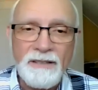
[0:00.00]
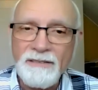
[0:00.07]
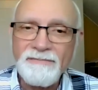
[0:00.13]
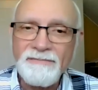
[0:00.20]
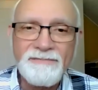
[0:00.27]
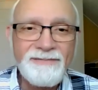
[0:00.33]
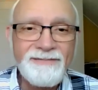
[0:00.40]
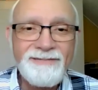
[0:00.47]
Went
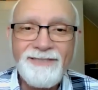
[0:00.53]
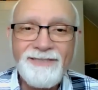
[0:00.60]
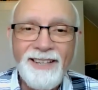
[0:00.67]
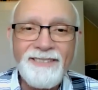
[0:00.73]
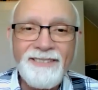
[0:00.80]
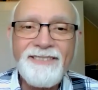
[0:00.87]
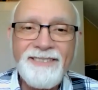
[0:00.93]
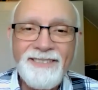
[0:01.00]
on the shelf
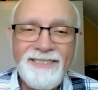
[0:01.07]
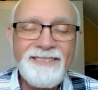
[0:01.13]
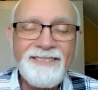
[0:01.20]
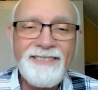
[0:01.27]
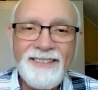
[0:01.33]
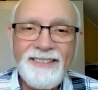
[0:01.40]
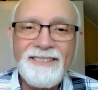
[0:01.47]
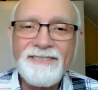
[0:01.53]
and never
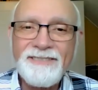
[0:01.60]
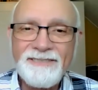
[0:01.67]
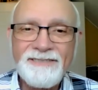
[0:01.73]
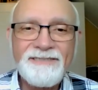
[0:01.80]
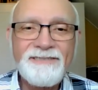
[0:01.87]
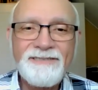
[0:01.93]
changed a thing.